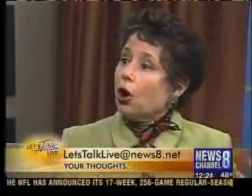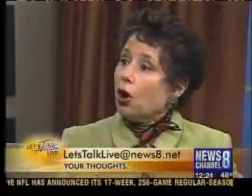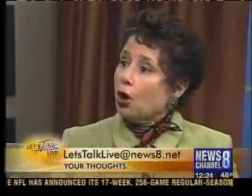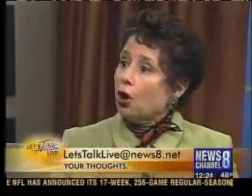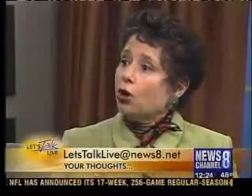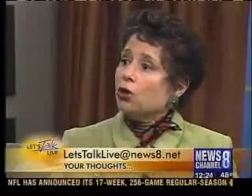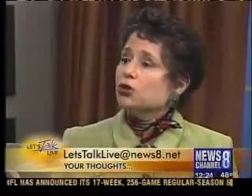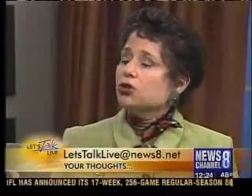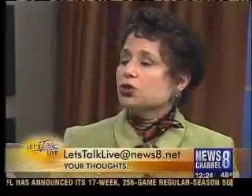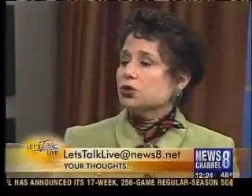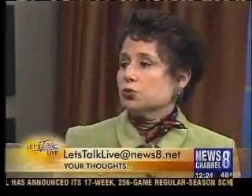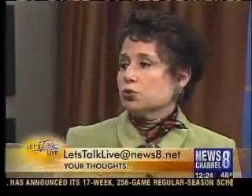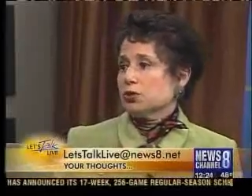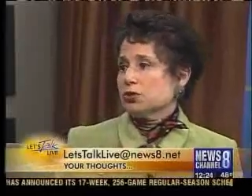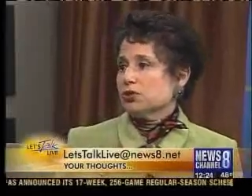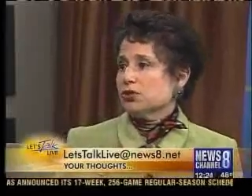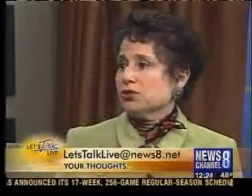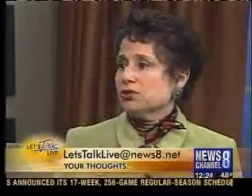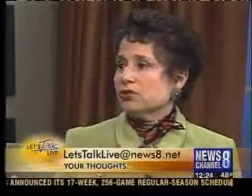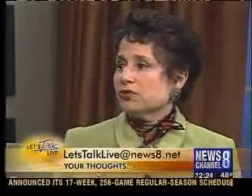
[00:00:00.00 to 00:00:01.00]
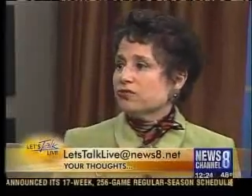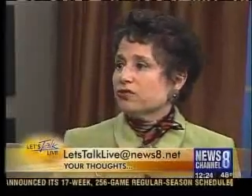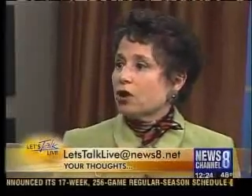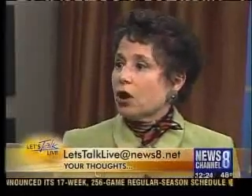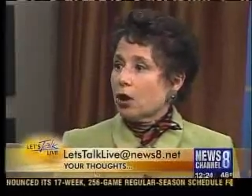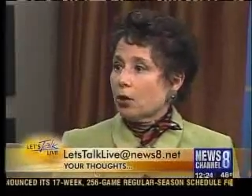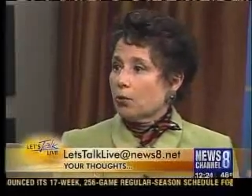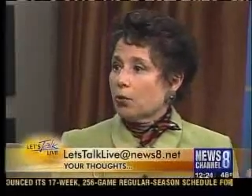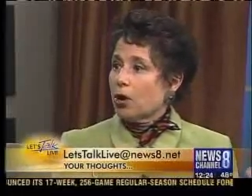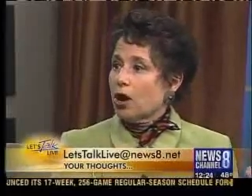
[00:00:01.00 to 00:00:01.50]
all sources of
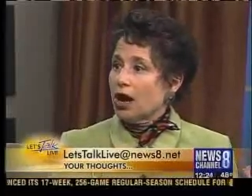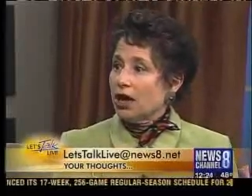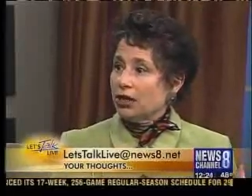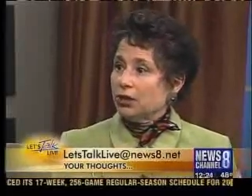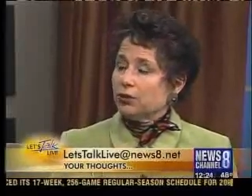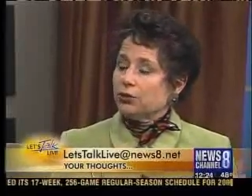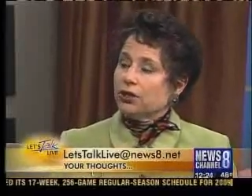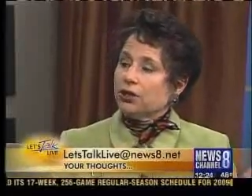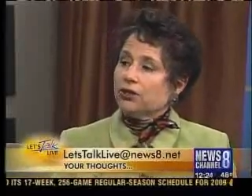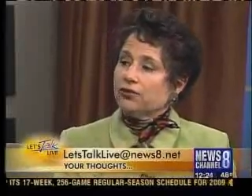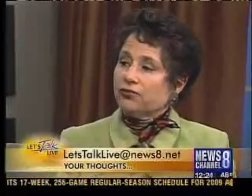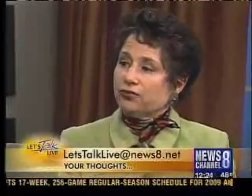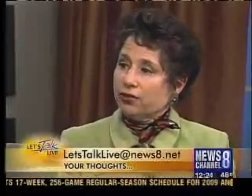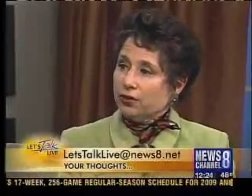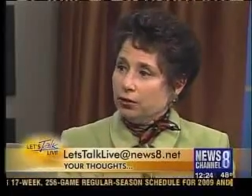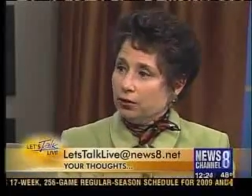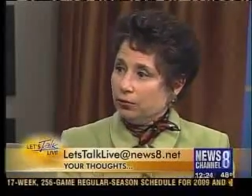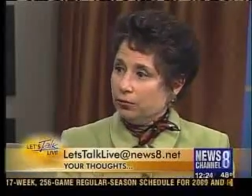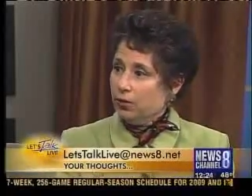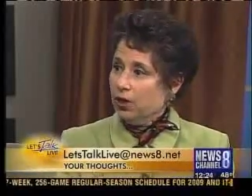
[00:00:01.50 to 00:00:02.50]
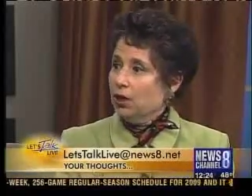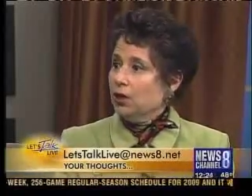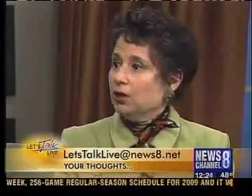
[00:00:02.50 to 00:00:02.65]
carbohydrate, from